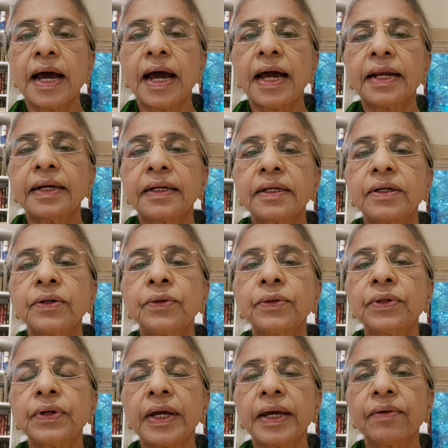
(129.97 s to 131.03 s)
and go
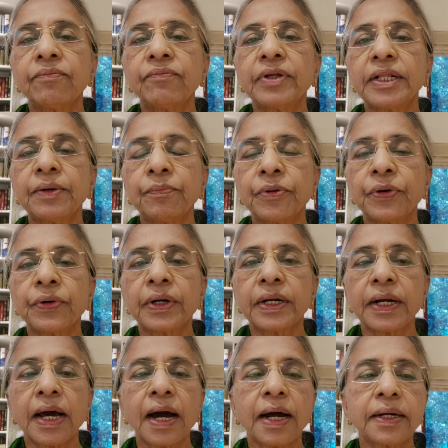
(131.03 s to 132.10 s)
to him with a
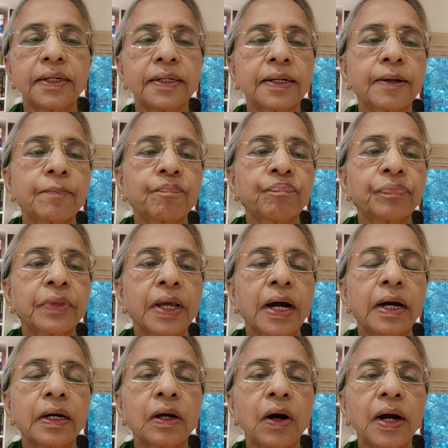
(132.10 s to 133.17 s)
broken heart.
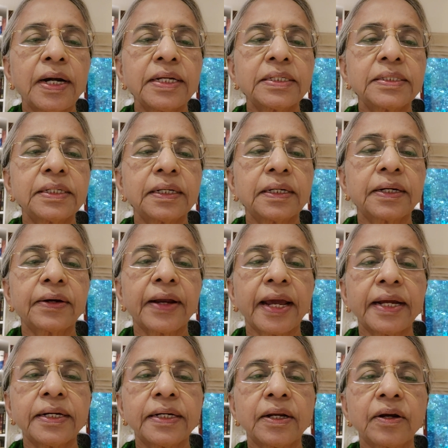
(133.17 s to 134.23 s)
Our God is the
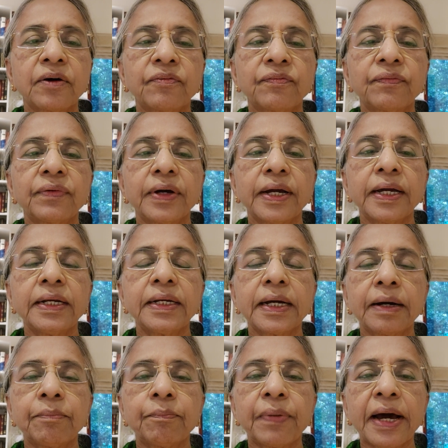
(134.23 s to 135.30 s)
creator of
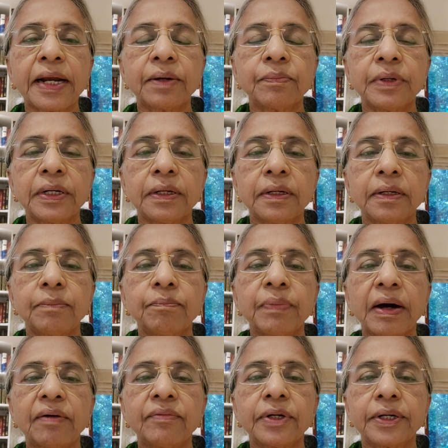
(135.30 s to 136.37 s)
incomparable
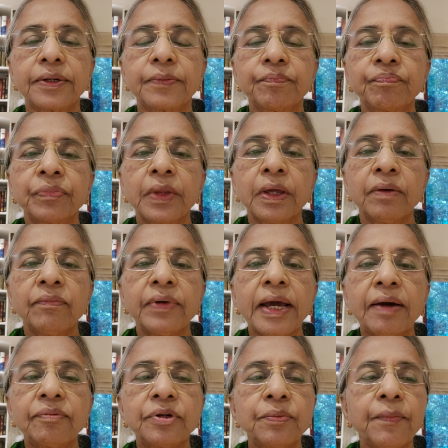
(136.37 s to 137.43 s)
power. We
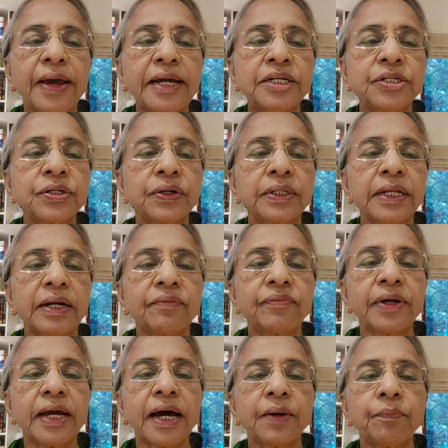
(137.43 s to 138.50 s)
have to make sure that
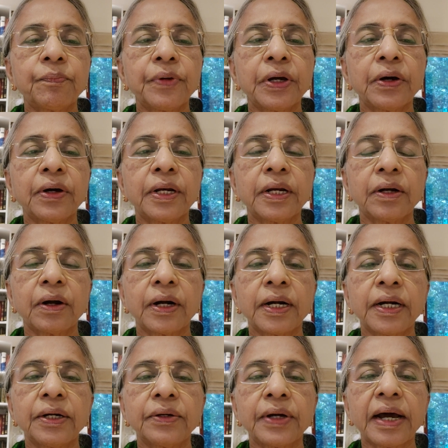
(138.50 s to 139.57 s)
we are pure in
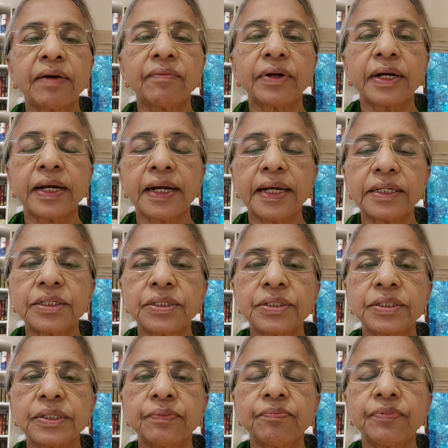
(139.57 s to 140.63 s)
order to have a
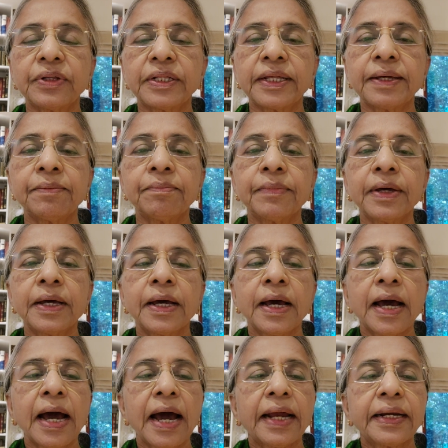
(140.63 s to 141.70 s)
relationship with him
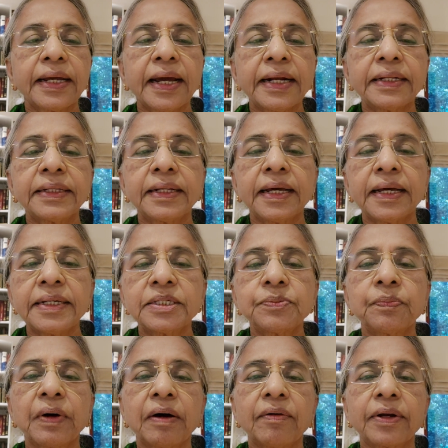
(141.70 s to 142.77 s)
and get his
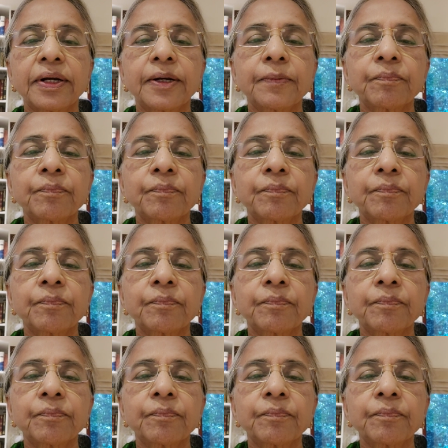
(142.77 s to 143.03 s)
power.